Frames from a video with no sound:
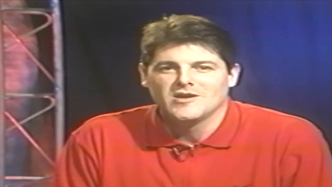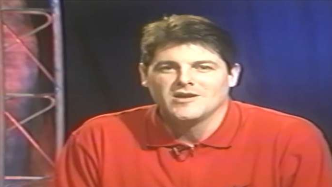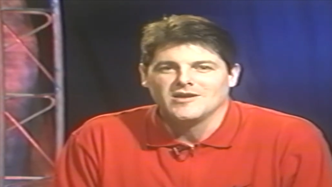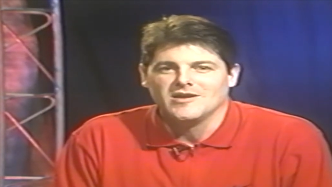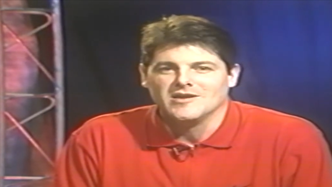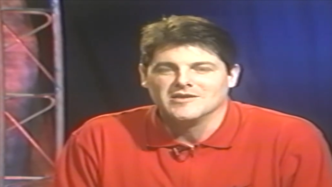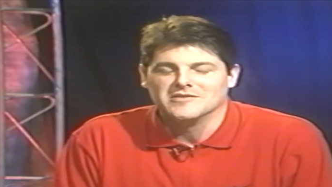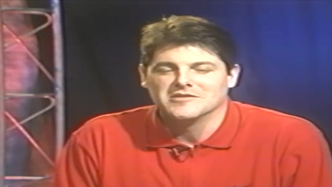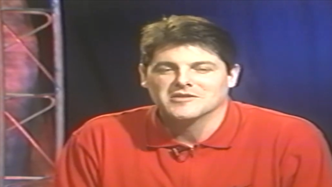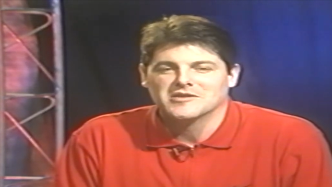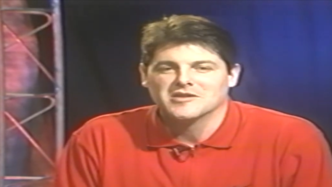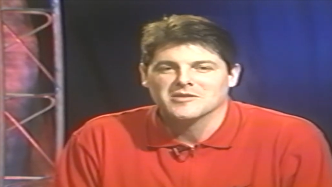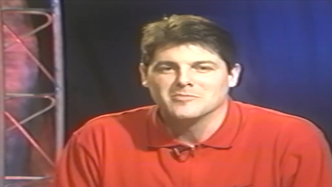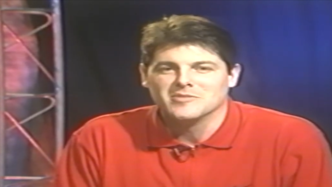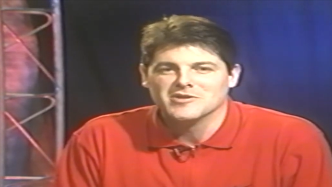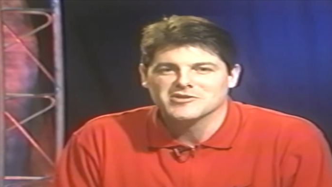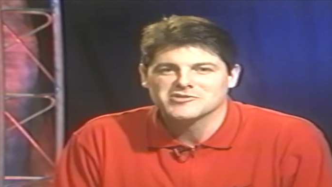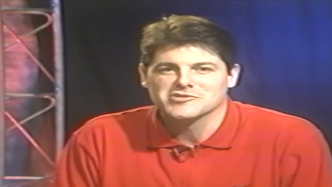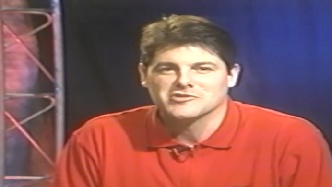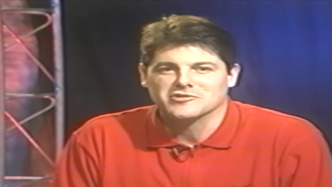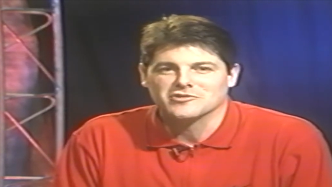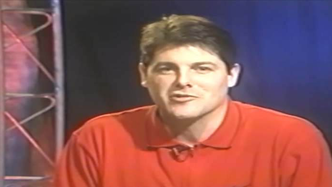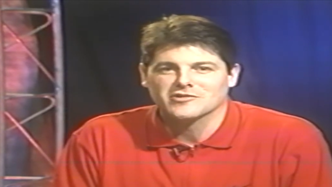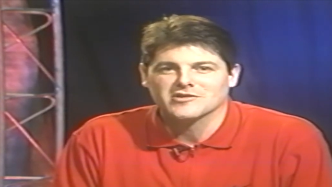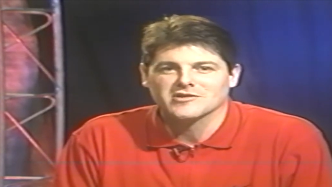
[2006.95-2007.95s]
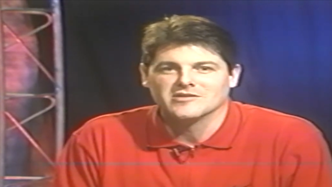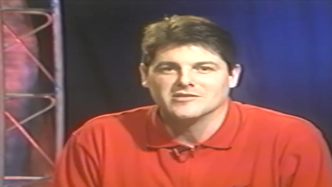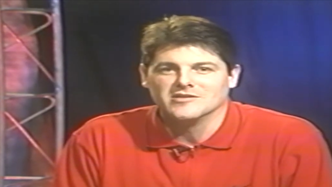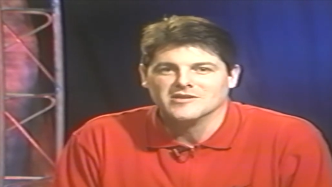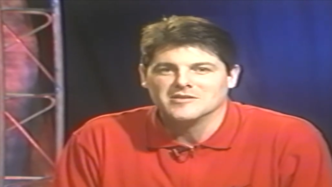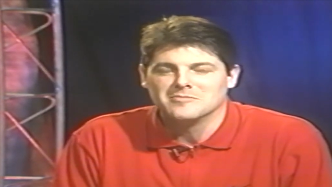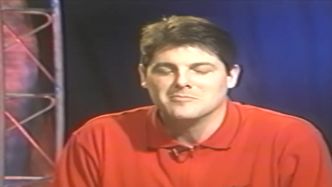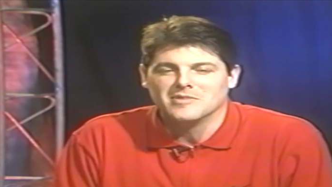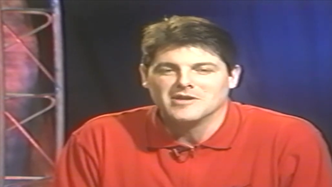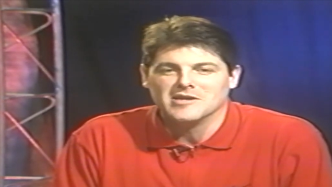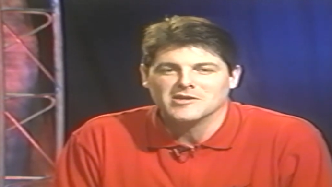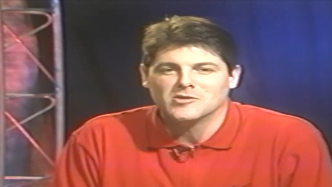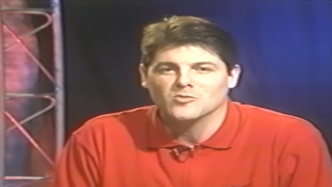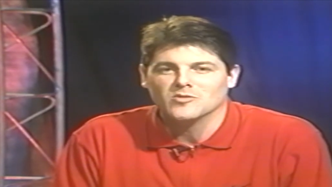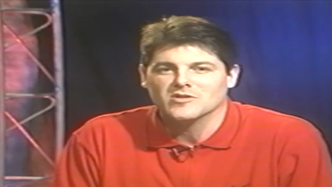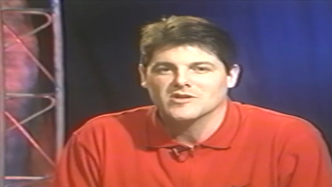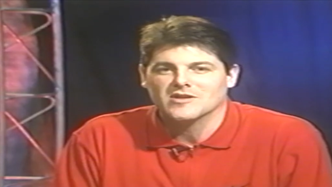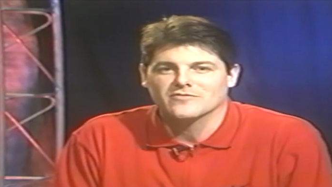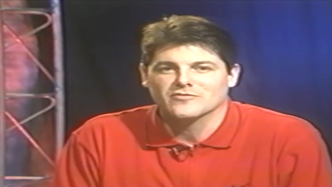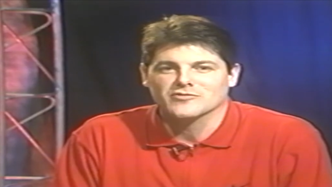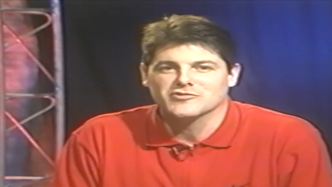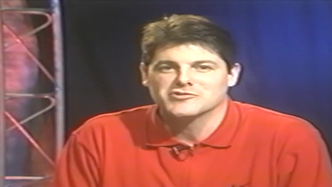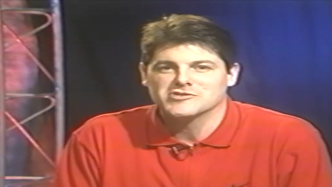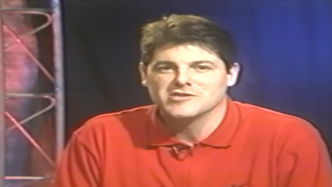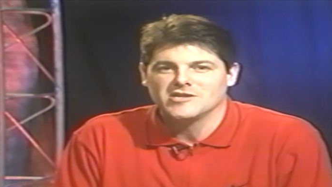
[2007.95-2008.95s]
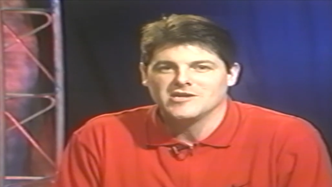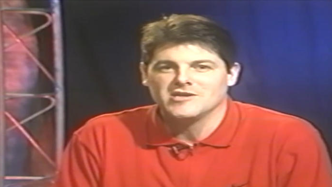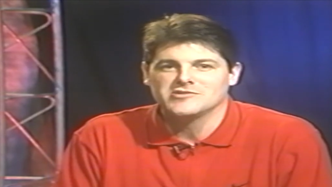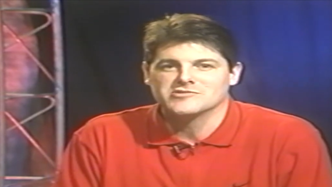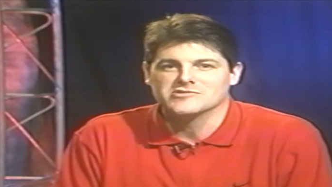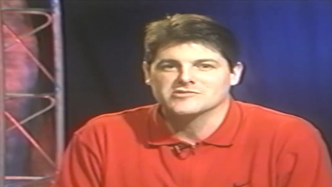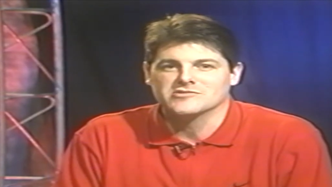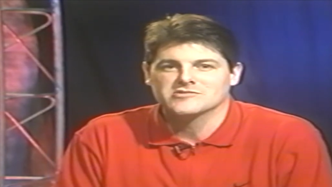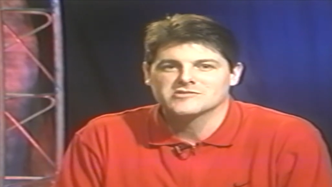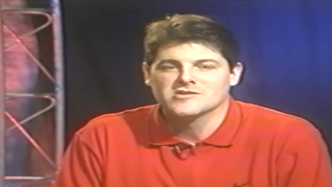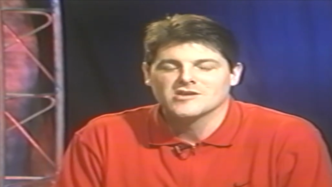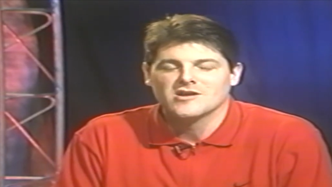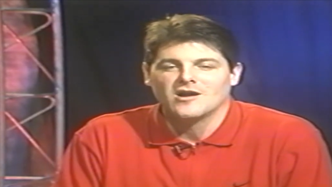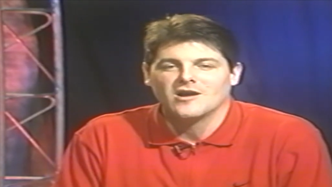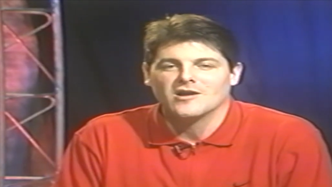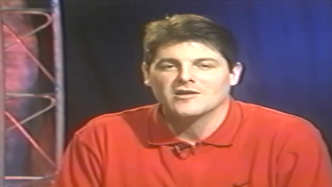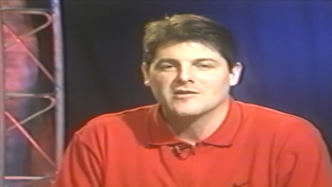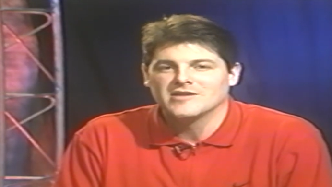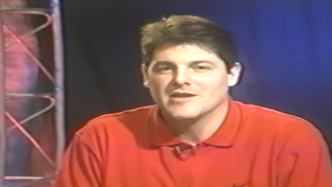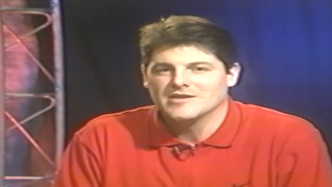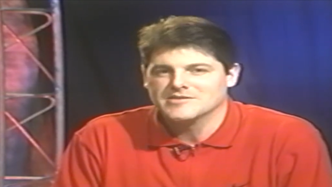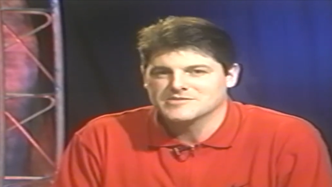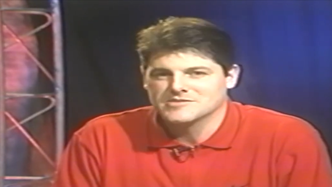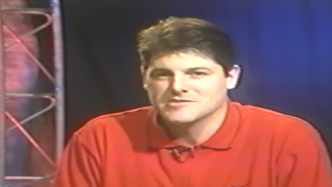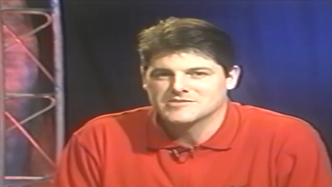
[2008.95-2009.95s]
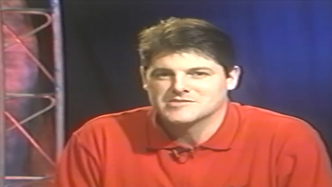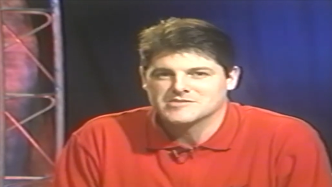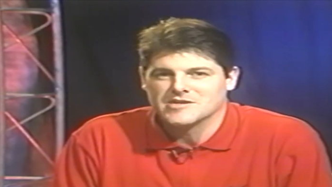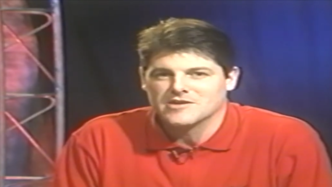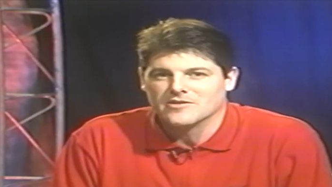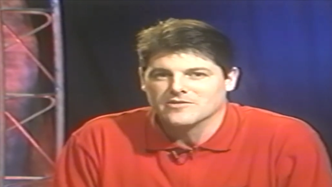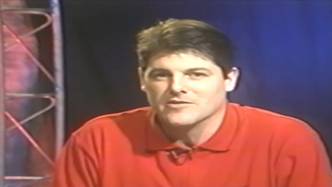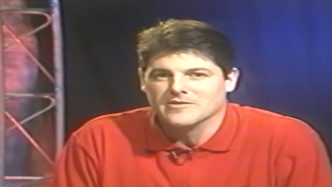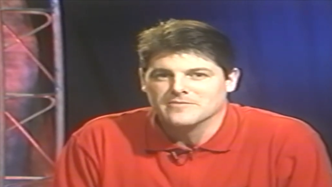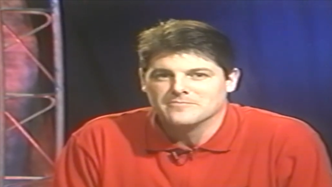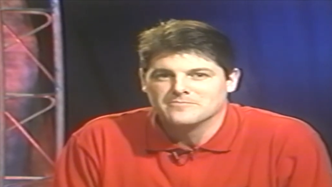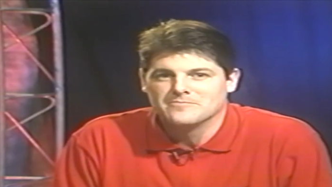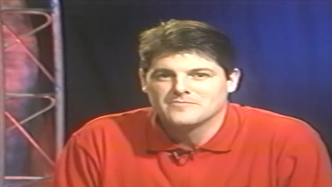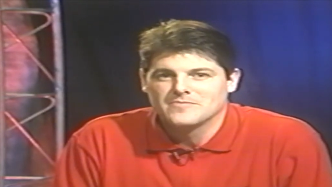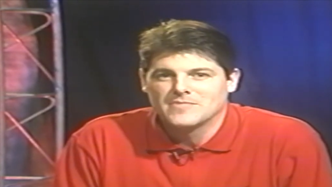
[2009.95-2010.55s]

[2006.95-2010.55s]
and the commissioner can then make whatever changes are necessary.